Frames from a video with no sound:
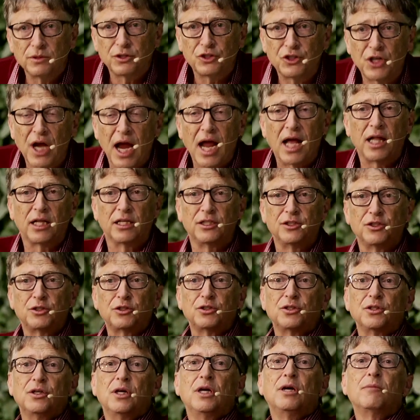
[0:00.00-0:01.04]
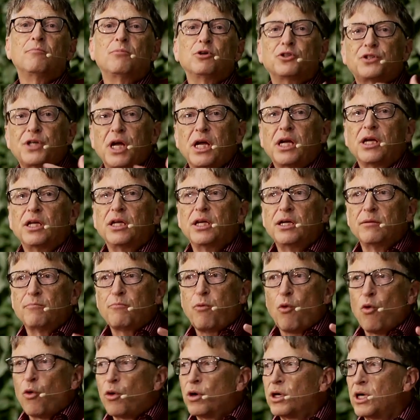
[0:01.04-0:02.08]
challenge, particularly in
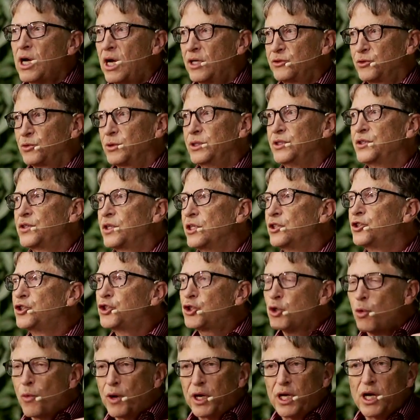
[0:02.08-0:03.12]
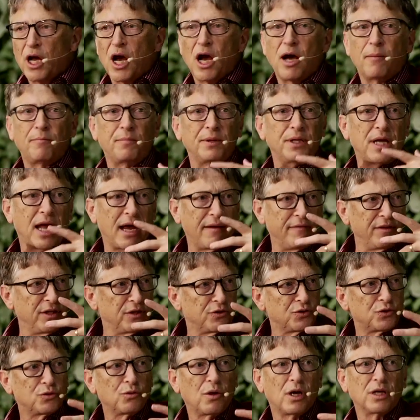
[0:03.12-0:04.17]
poor countries, because showing up and having
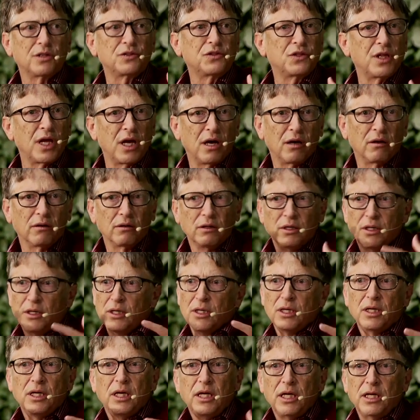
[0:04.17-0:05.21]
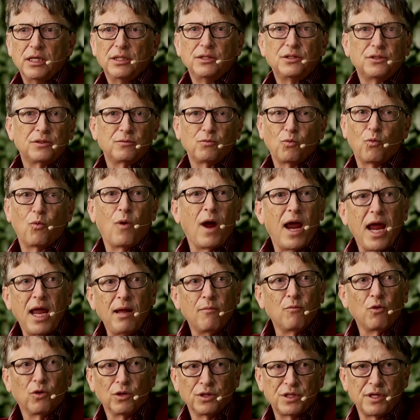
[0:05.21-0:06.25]
those drugs there is way
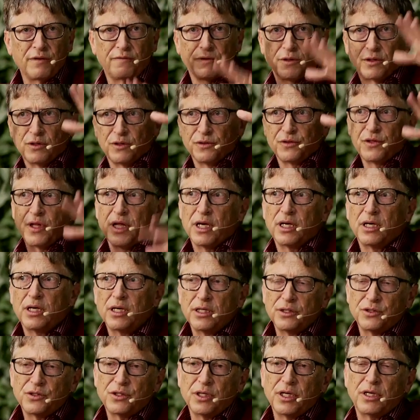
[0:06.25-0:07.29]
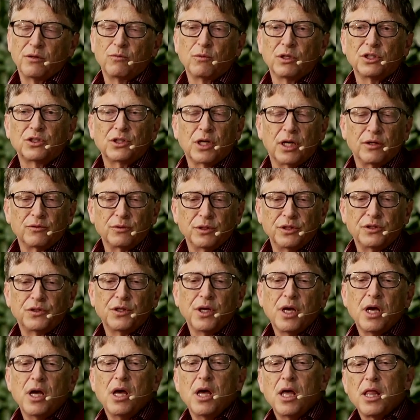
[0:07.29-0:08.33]
more difficult than it is in rich countries.
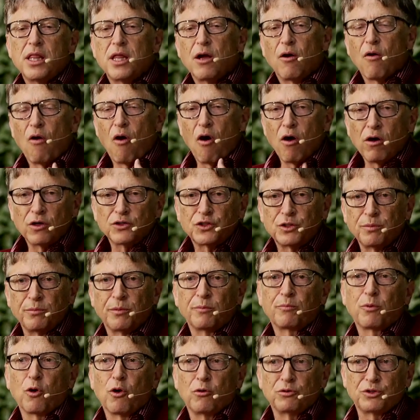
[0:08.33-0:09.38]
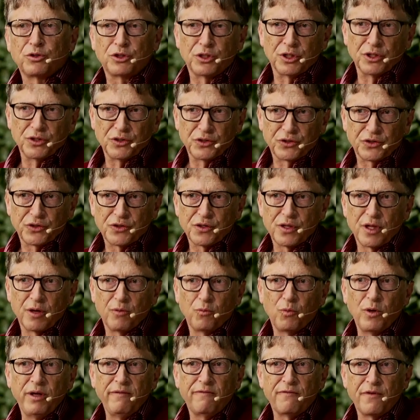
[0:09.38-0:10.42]
There are some approaches that
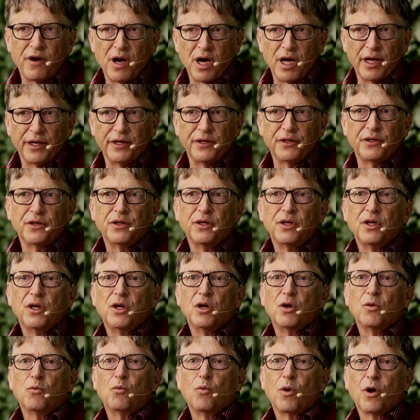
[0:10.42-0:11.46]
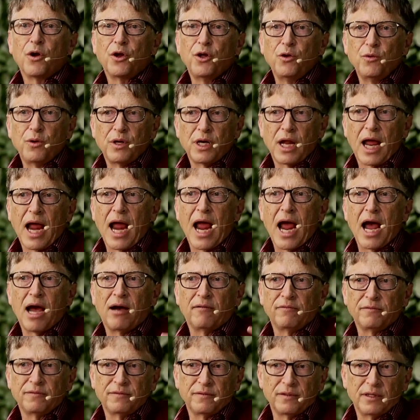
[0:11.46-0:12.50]
we fund where you would
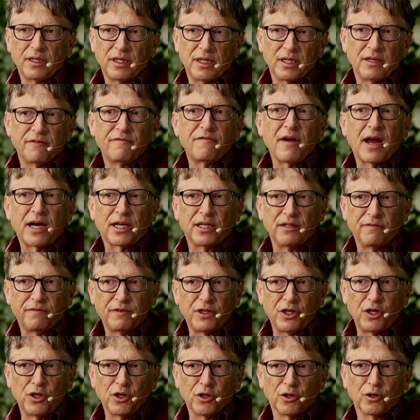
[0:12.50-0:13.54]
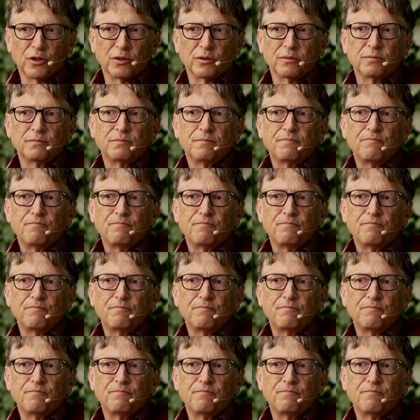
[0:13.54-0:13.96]
have an effective cure.